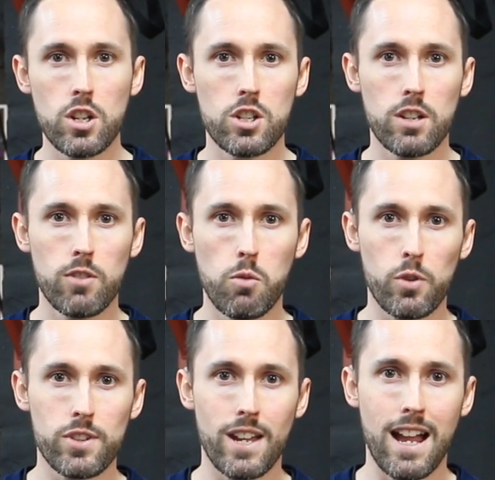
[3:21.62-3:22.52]
mindset shift you
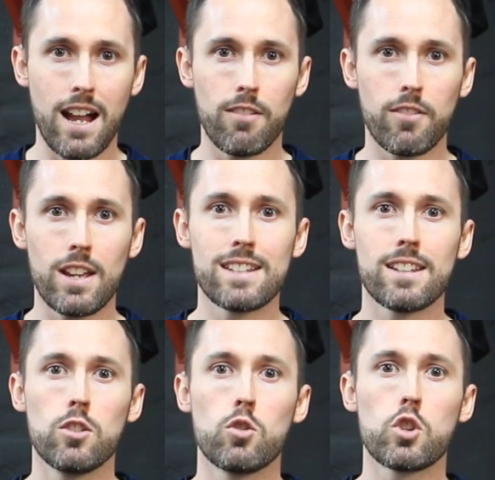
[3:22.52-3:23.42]
want to have
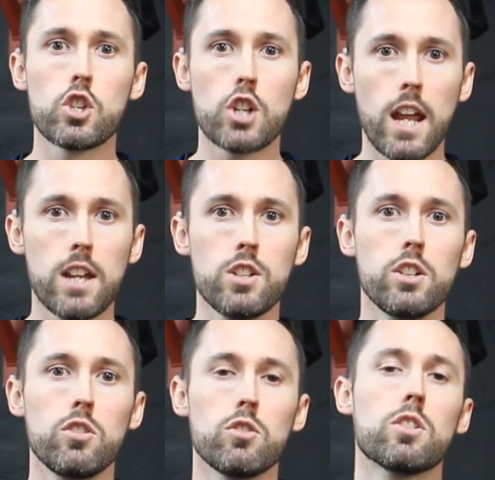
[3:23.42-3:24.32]
is that you're
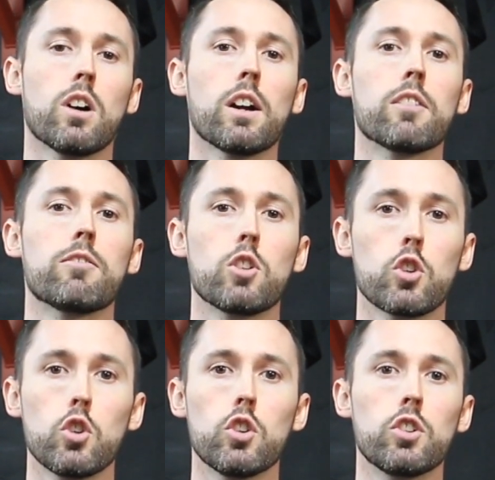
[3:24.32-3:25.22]
changing your diet for
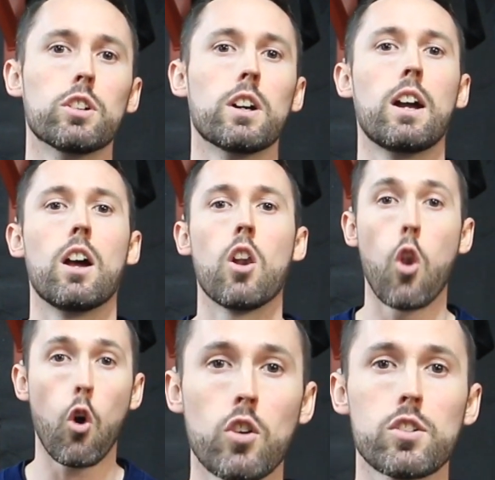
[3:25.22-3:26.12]
good,
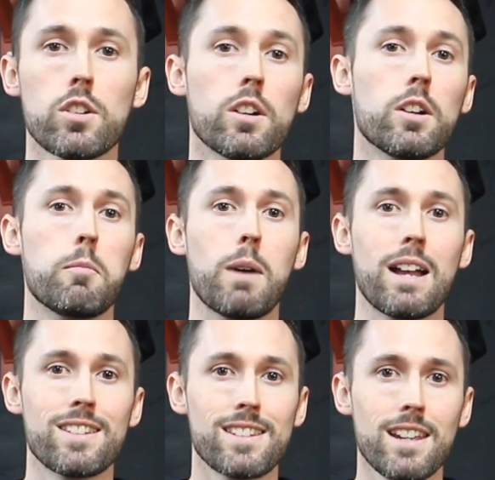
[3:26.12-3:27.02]
long term,
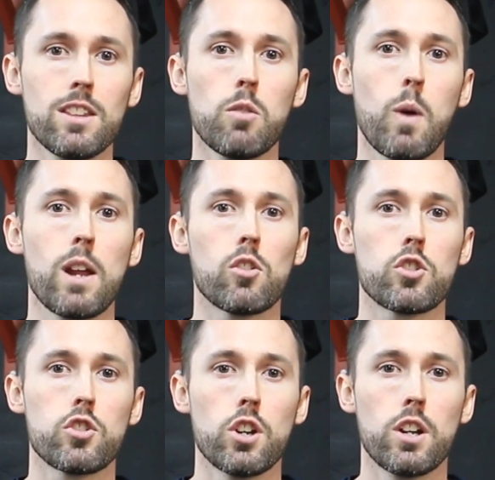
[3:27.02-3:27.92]
and seeing the weight
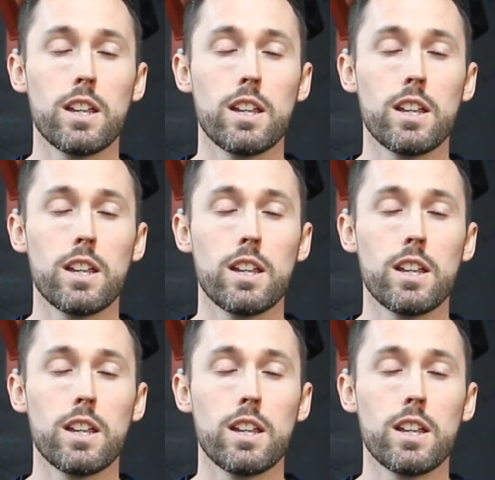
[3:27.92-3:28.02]
loss